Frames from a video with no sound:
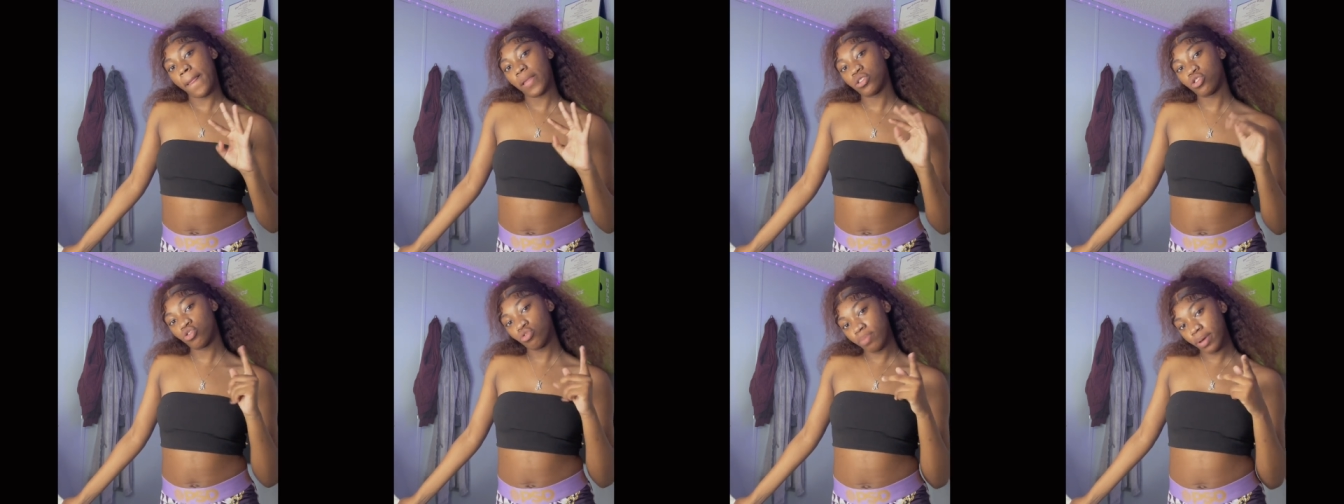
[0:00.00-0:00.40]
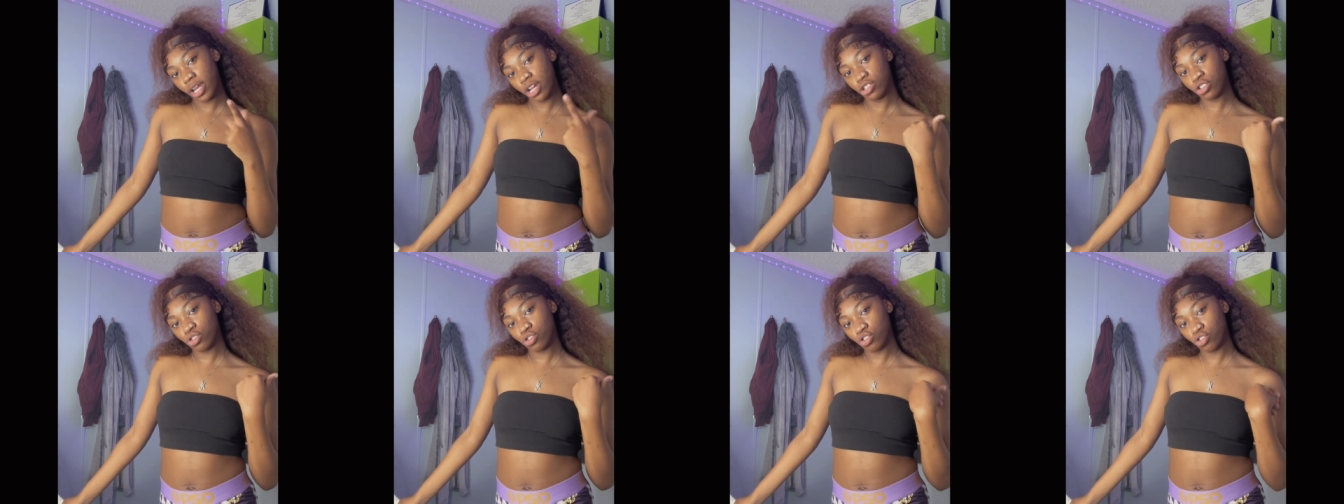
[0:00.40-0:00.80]
two
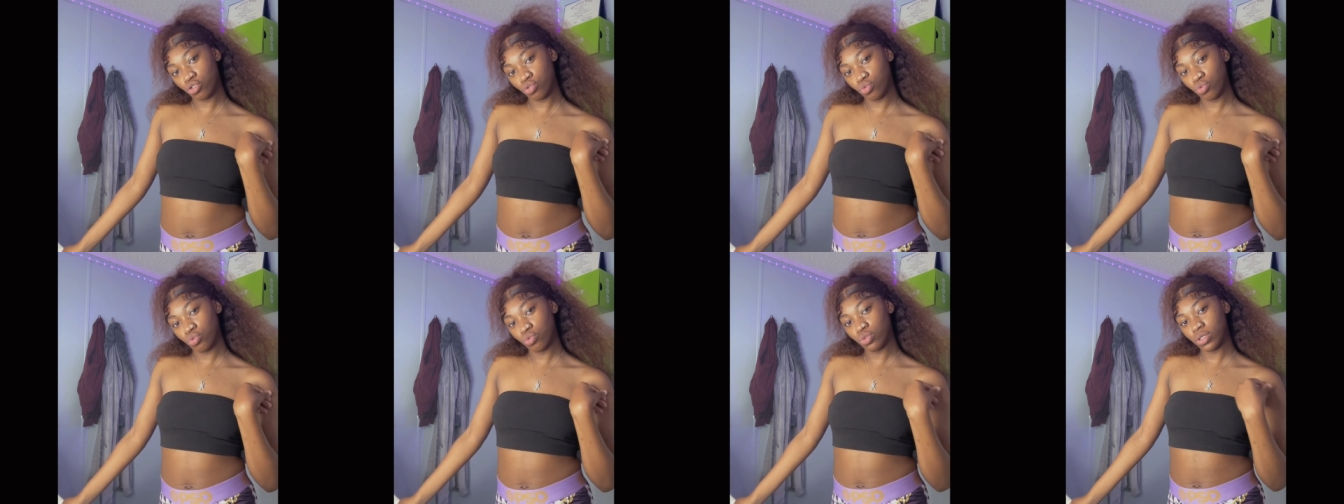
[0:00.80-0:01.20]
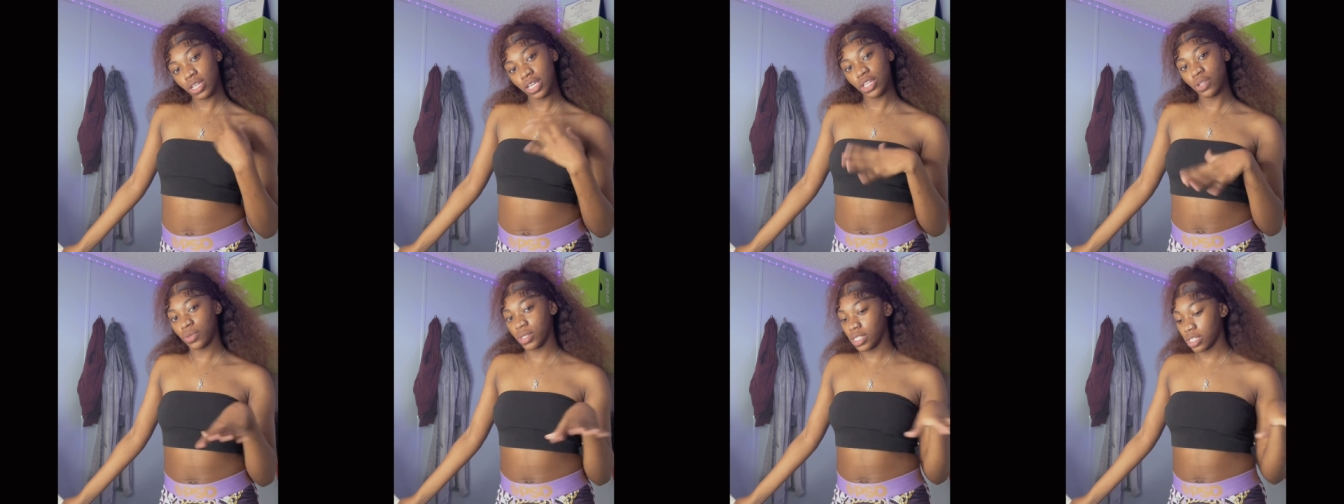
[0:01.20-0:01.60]
pairs of shoes, and
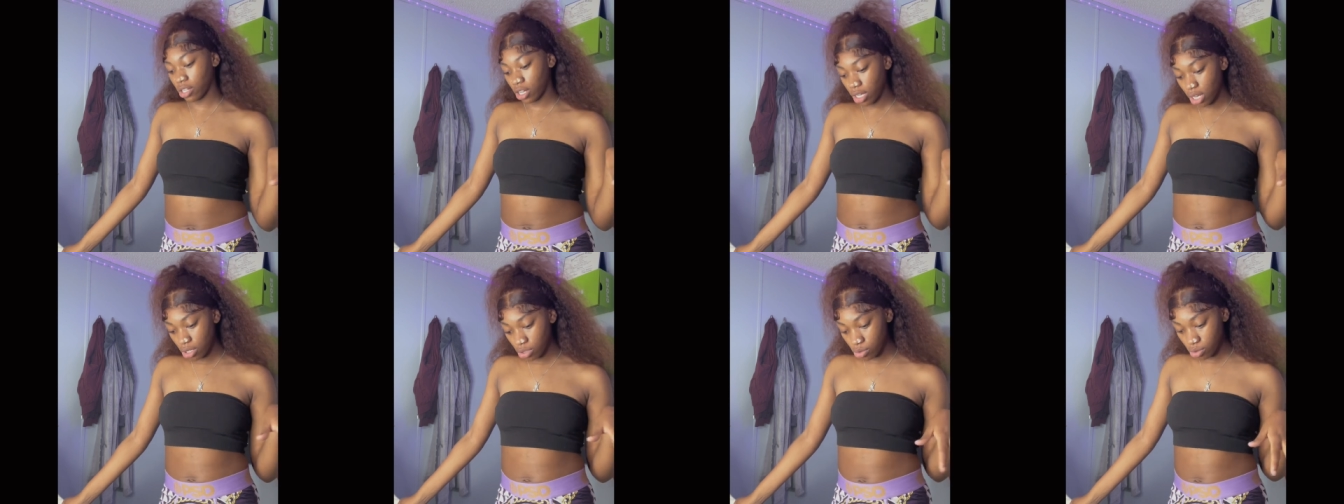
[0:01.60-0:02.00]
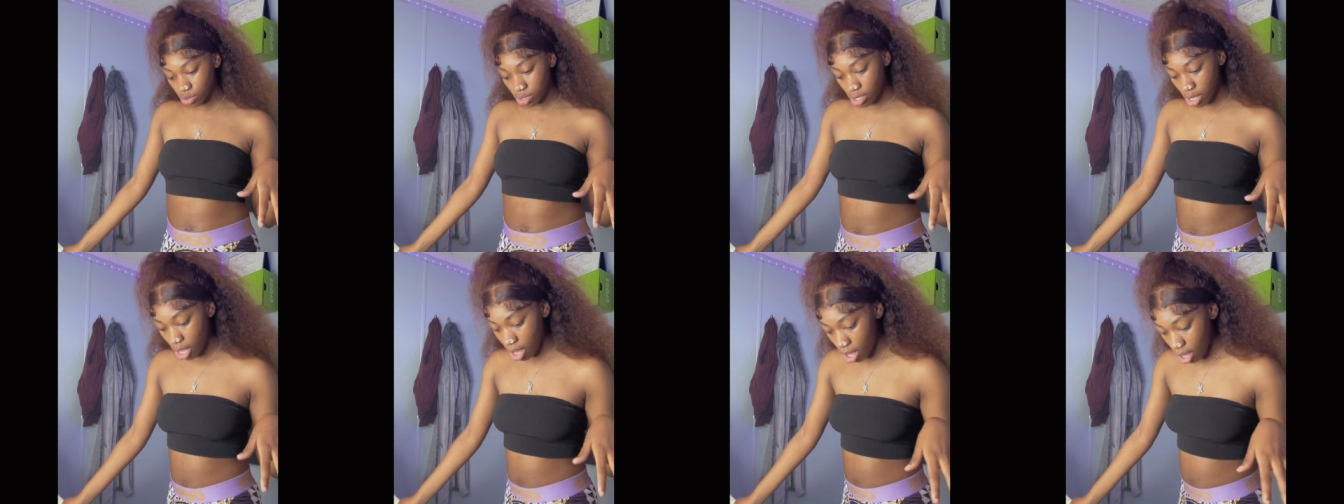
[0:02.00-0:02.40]
the rest of clothes.
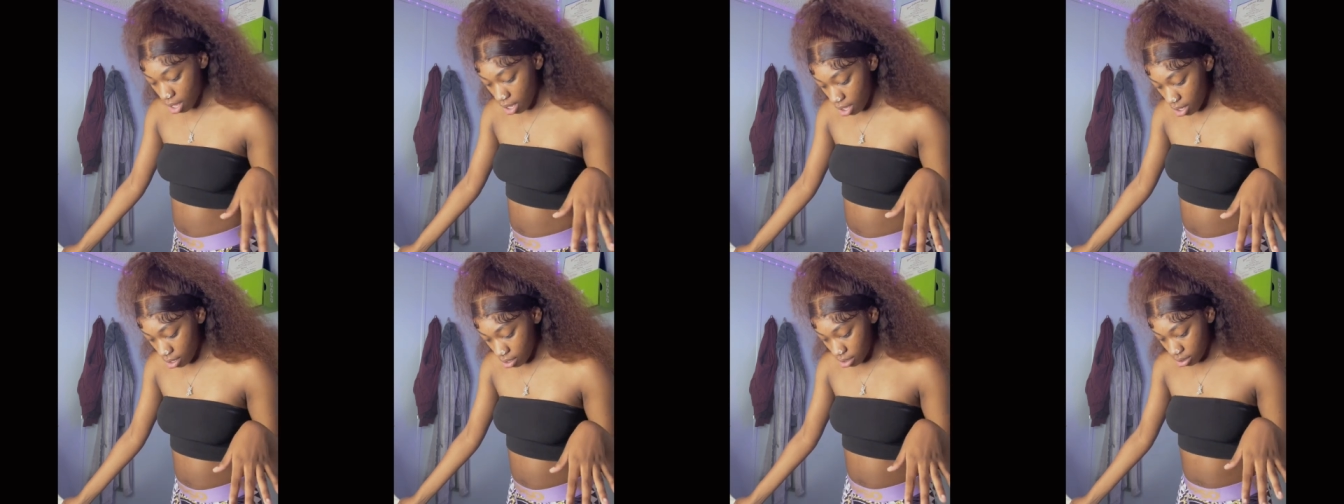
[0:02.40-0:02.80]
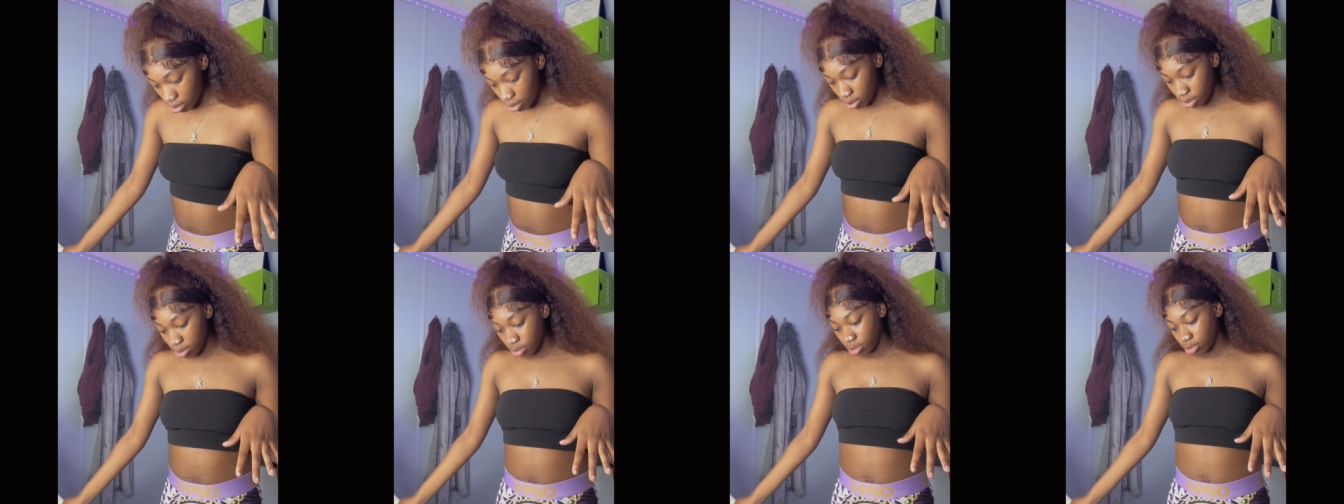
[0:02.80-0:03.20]

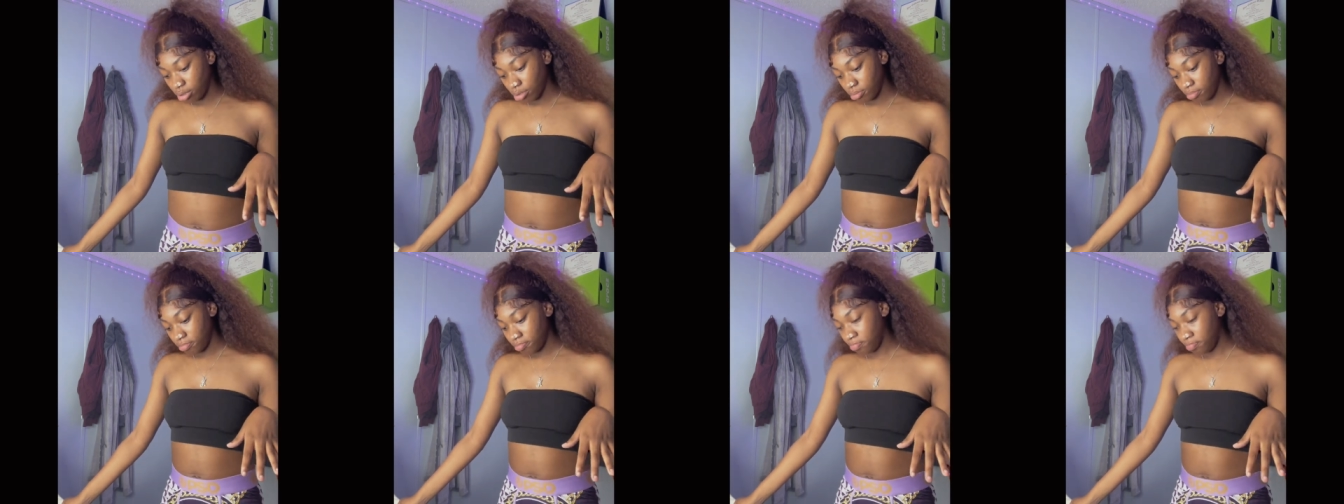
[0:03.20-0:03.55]
Um,